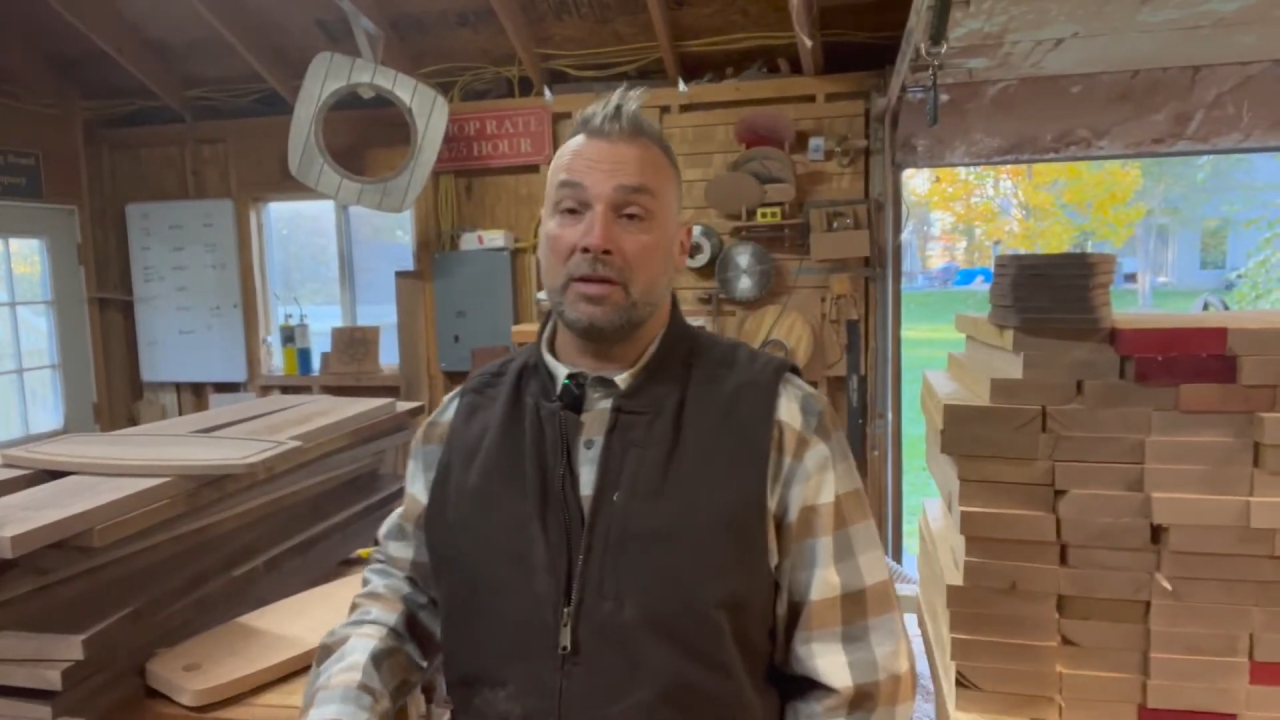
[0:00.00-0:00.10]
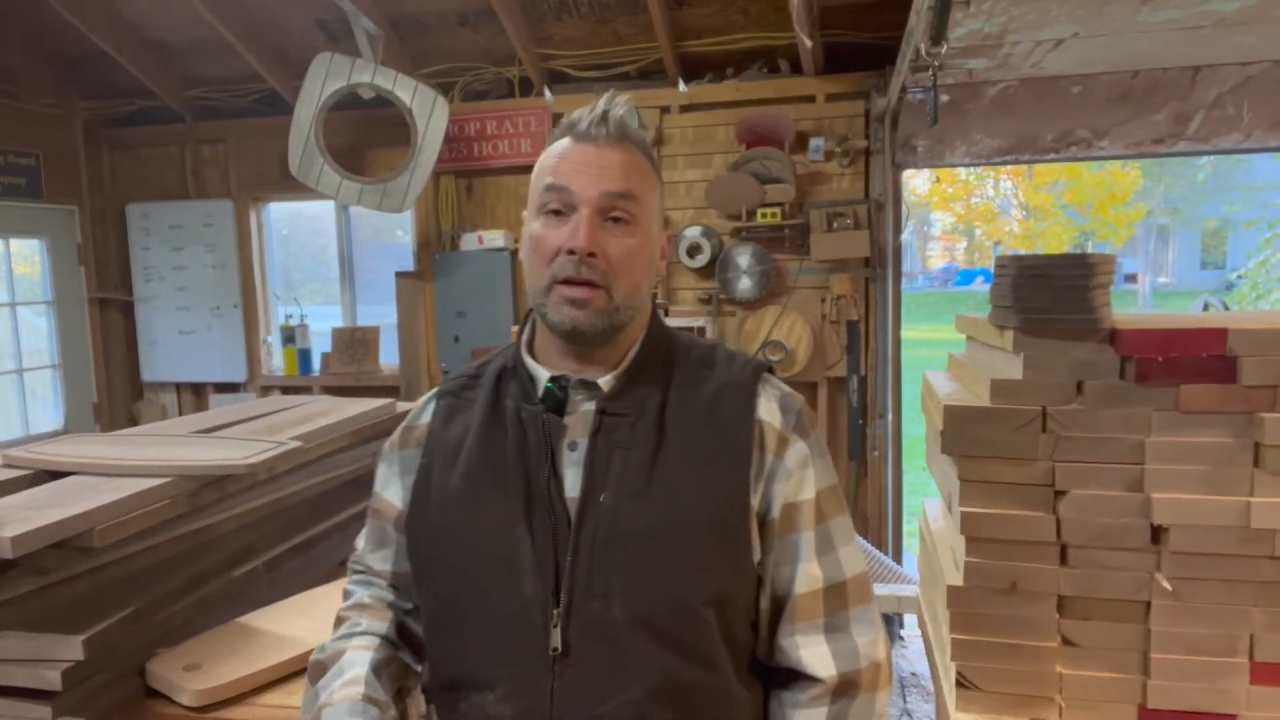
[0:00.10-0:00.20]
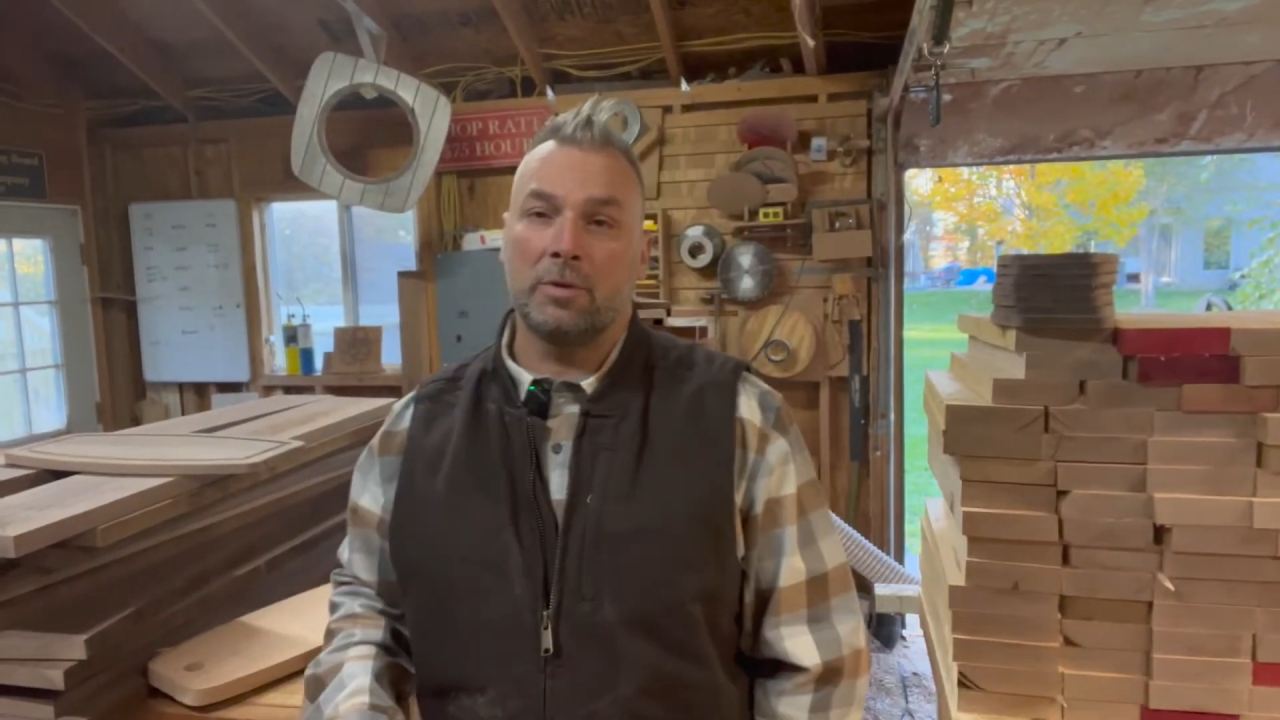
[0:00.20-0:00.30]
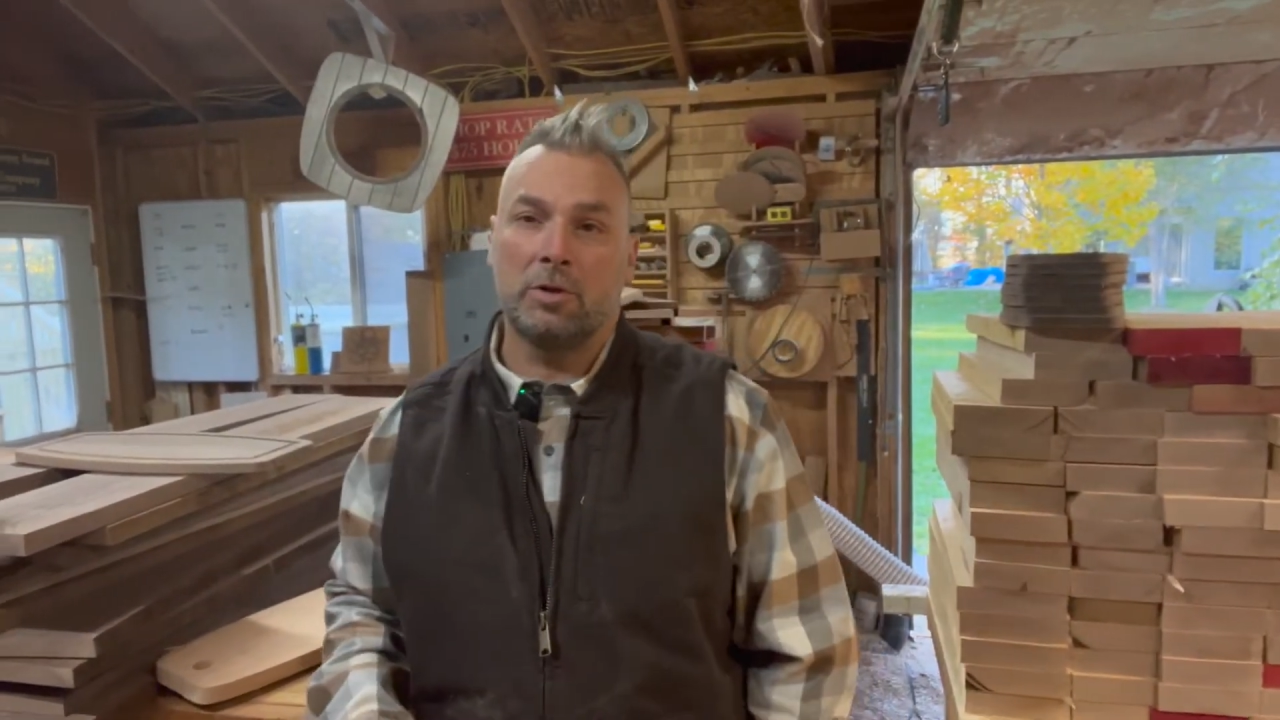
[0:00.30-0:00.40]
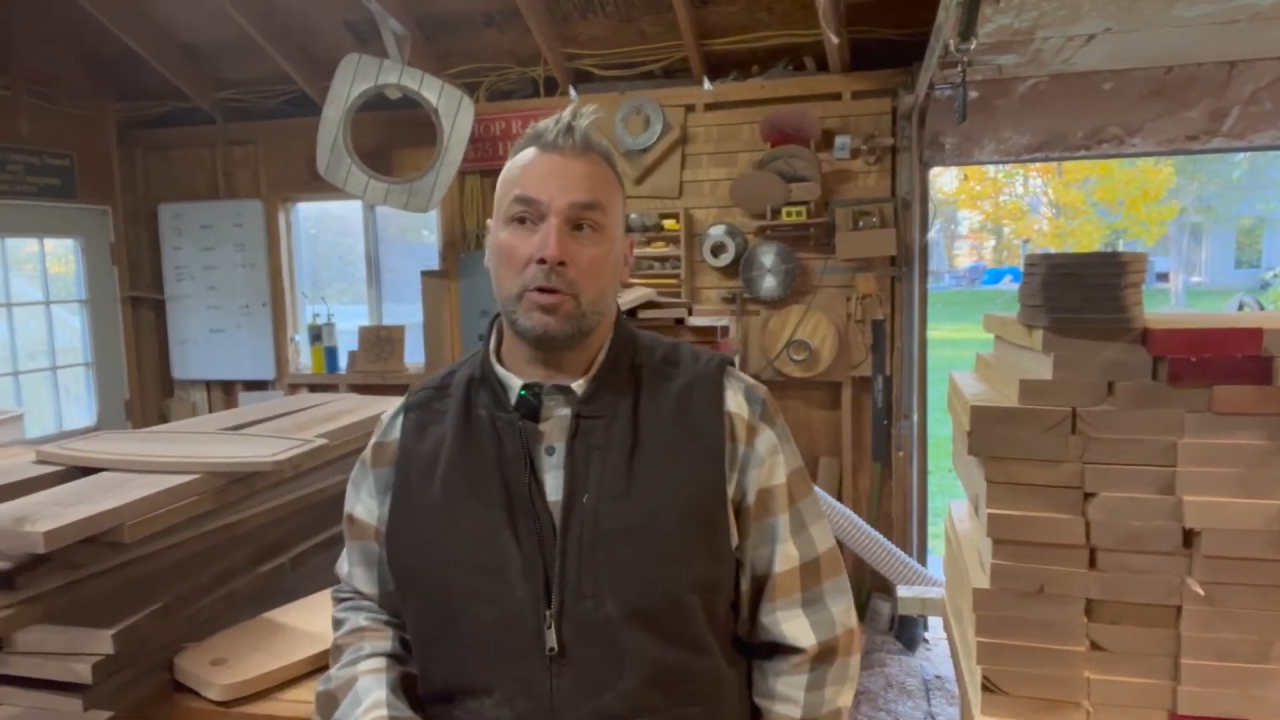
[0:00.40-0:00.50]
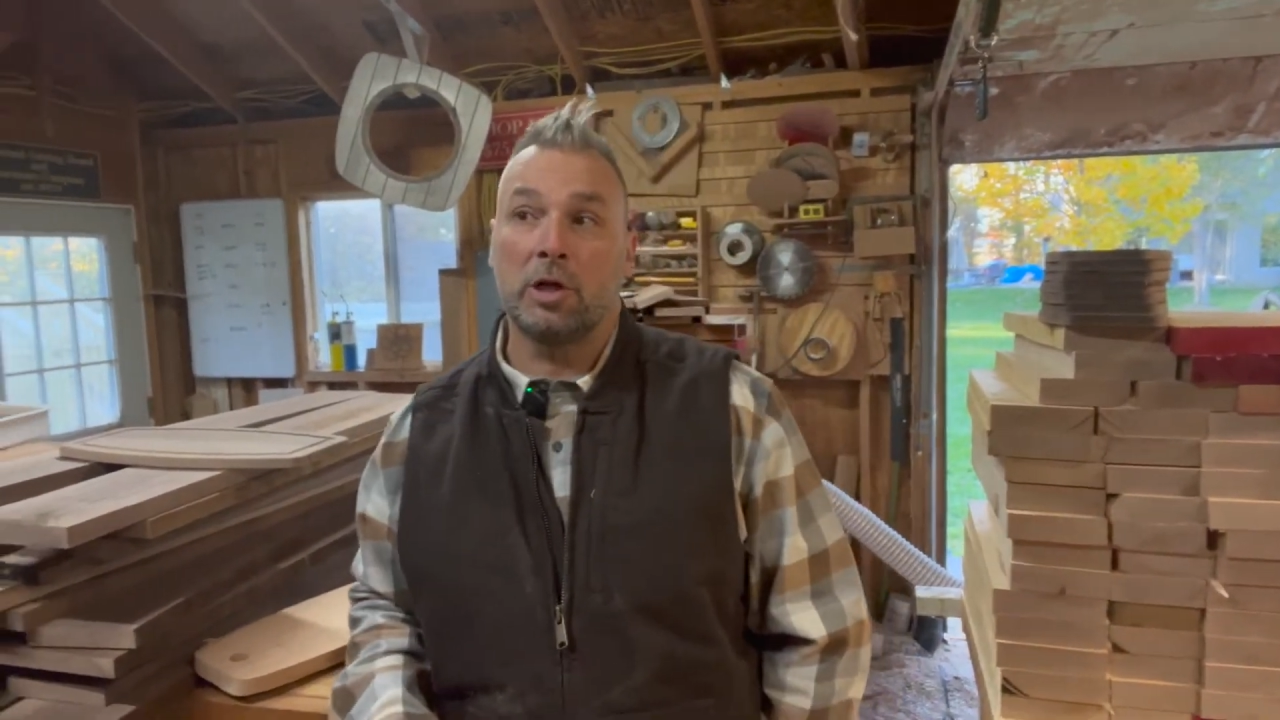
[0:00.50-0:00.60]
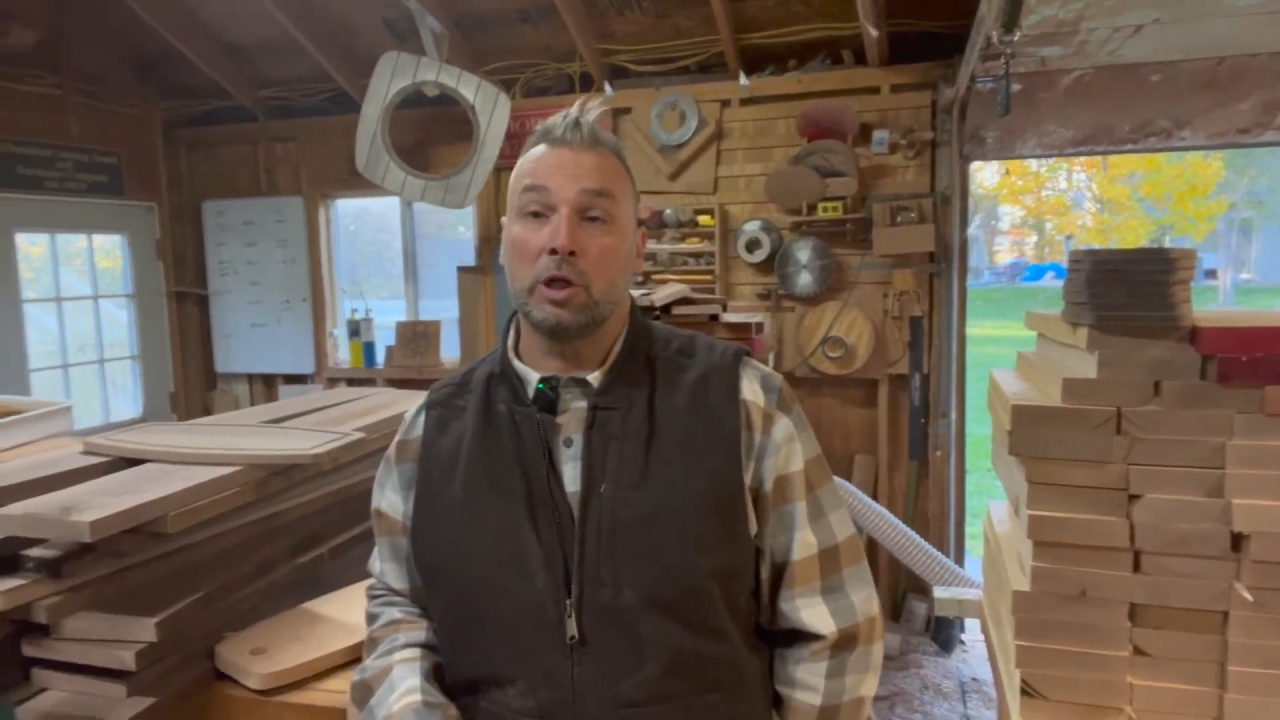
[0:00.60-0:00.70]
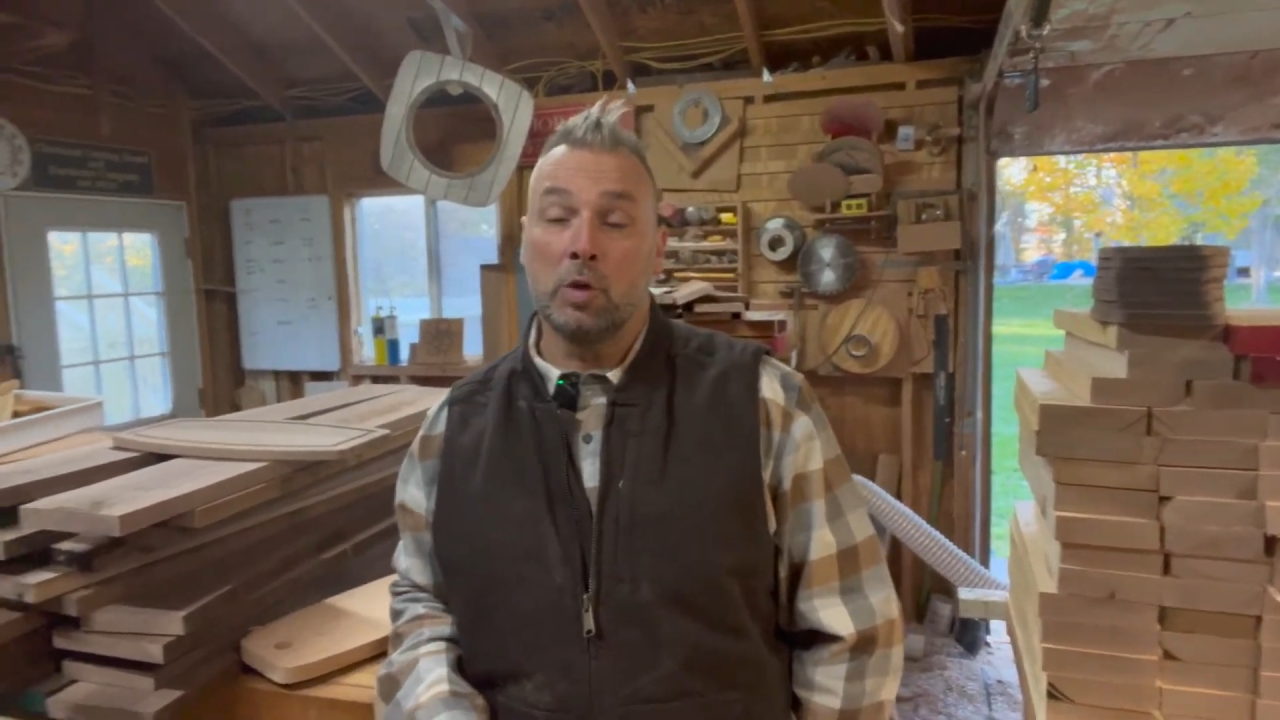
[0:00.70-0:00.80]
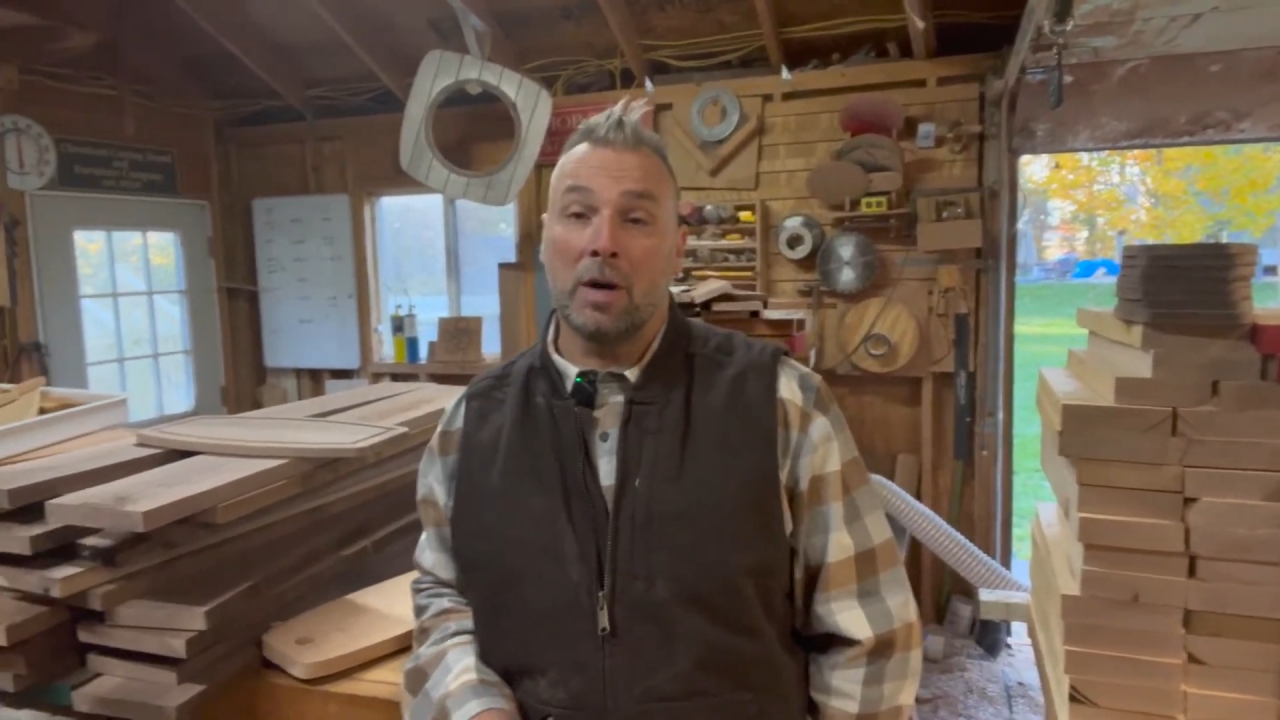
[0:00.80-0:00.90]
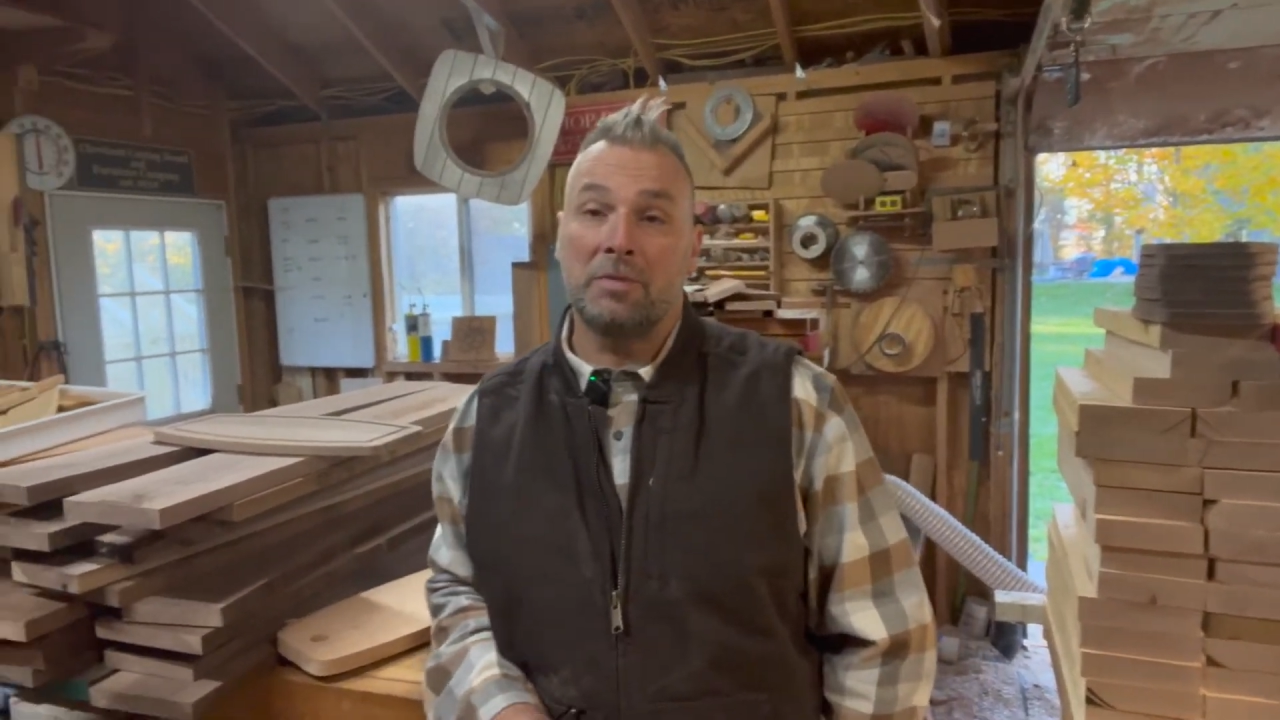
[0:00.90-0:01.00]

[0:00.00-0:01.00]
I'm going to do the glue